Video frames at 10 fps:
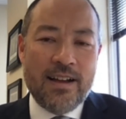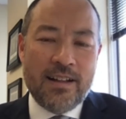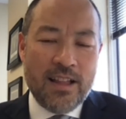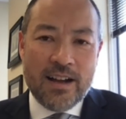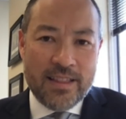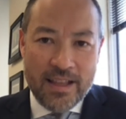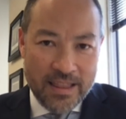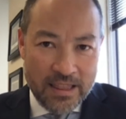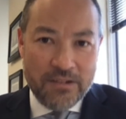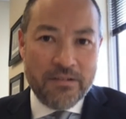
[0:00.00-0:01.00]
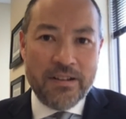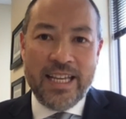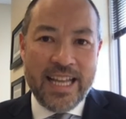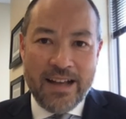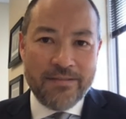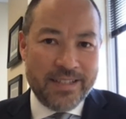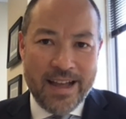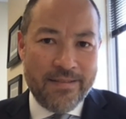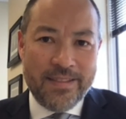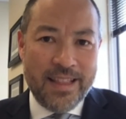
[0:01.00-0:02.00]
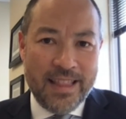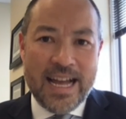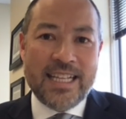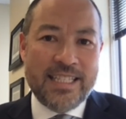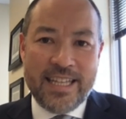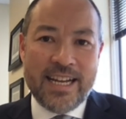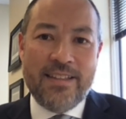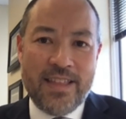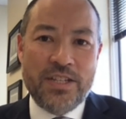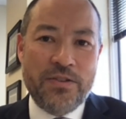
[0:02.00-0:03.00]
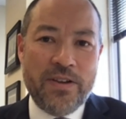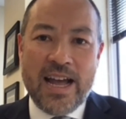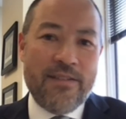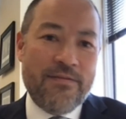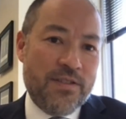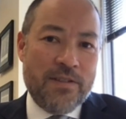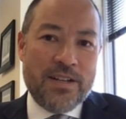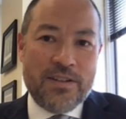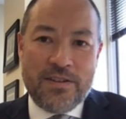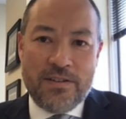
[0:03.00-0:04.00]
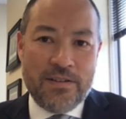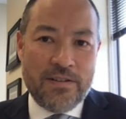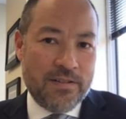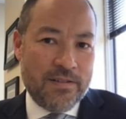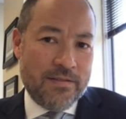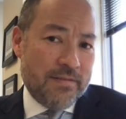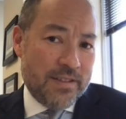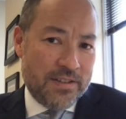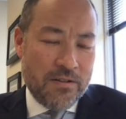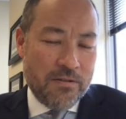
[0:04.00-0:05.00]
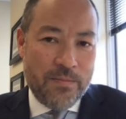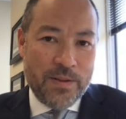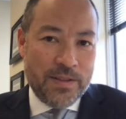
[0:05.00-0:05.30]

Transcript: clock that literally counts down the last second that you have to register assault